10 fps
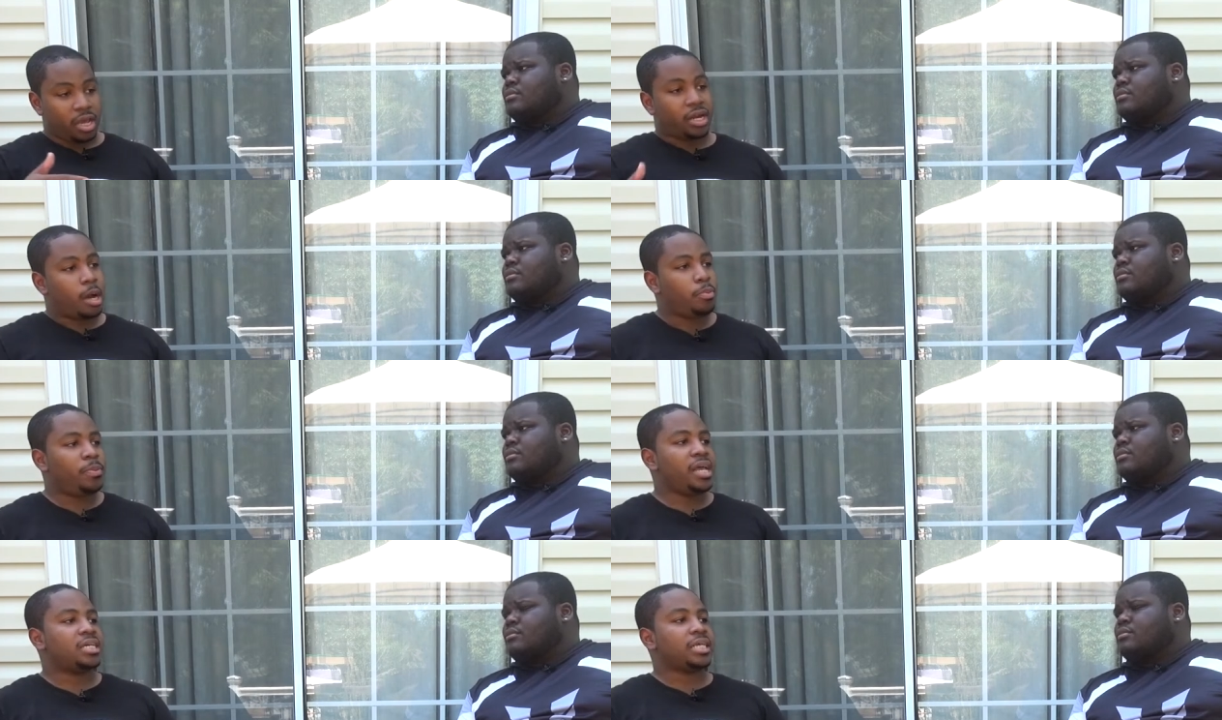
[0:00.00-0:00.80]
Speaker 1: a couple
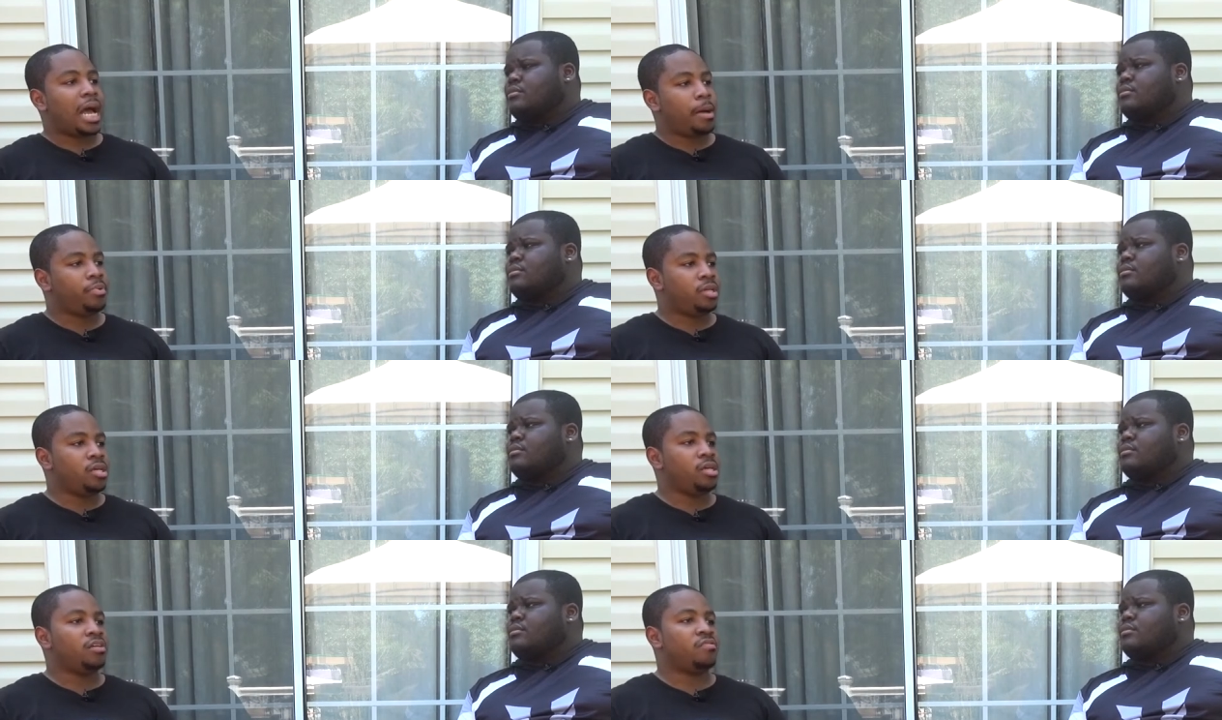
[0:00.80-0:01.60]
players I
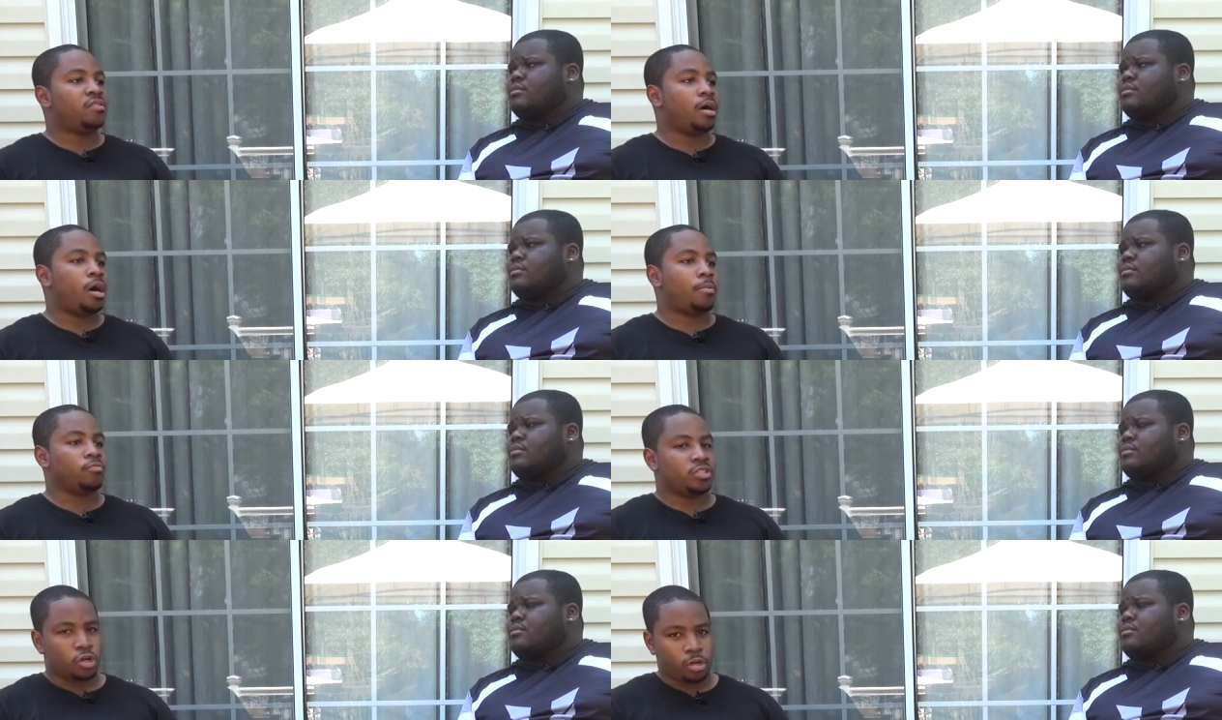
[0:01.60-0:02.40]
believe,
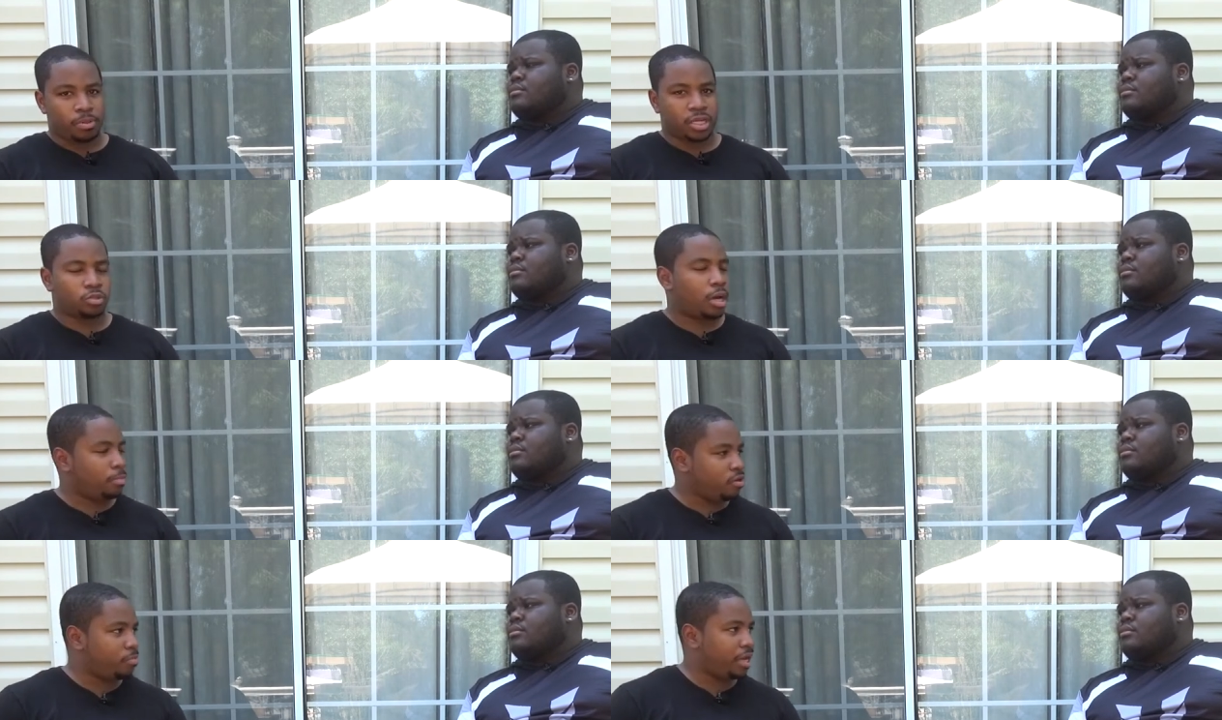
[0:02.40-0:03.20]
returning players who I
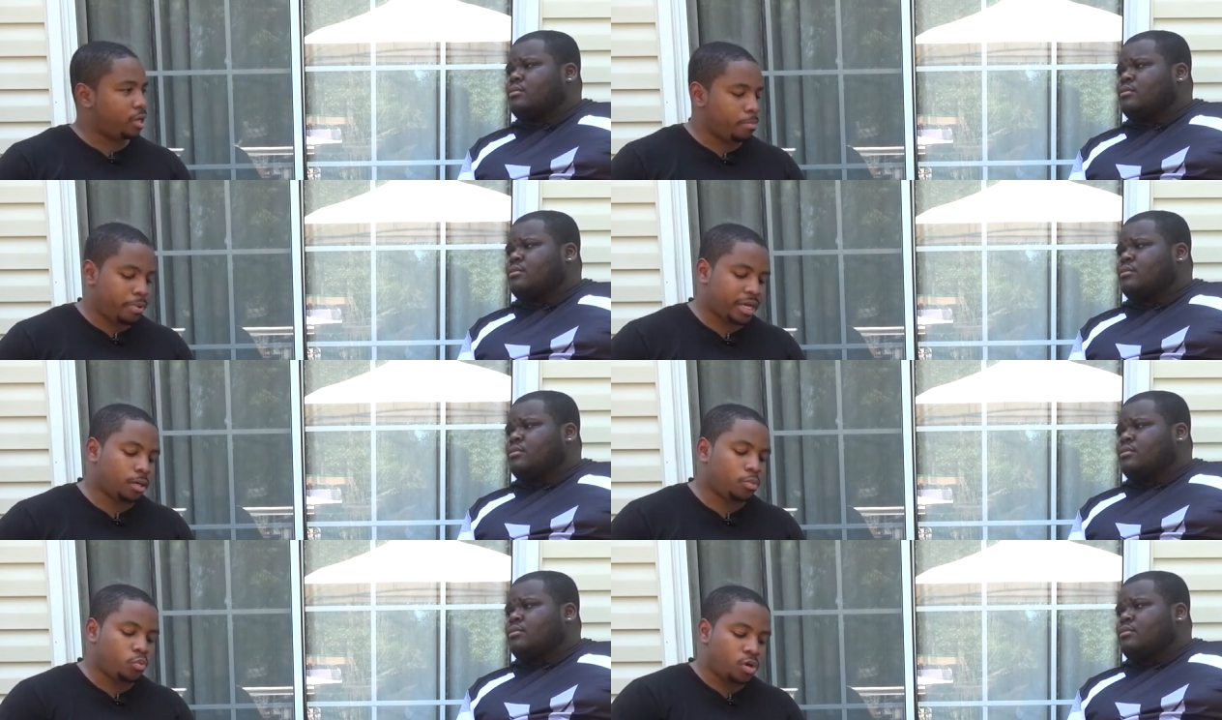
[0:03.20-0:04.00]
believe make an impact.
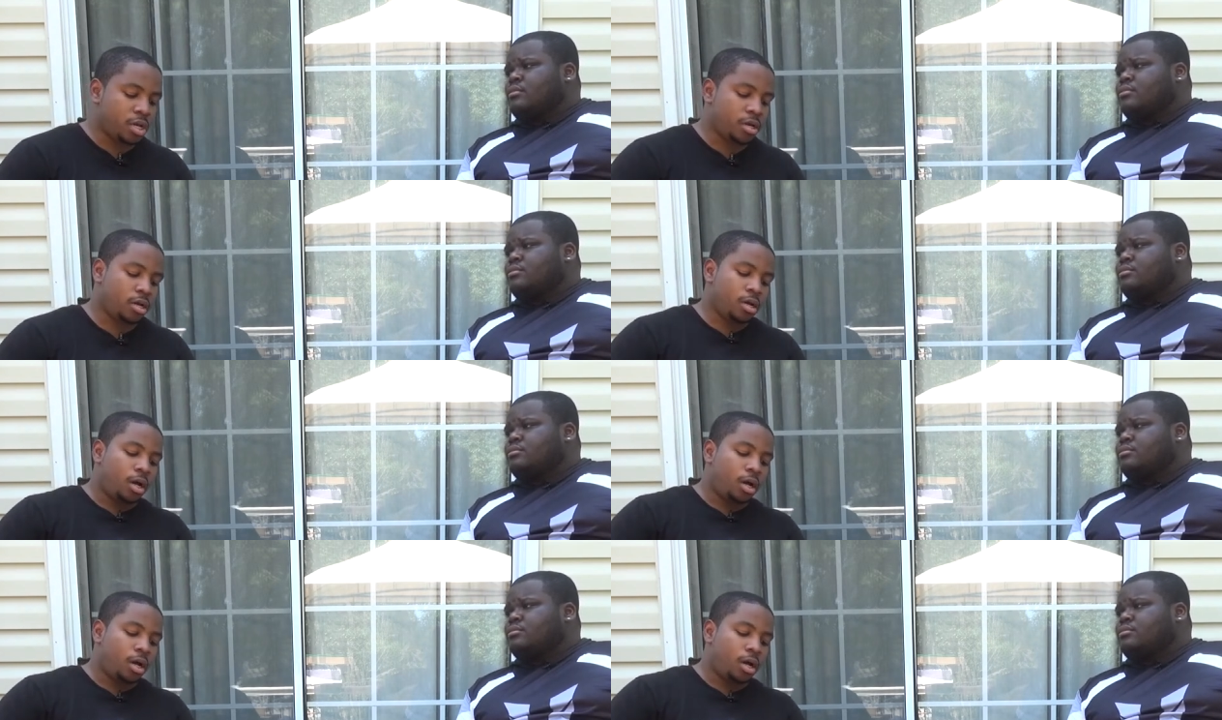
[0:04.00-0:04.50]
Number one,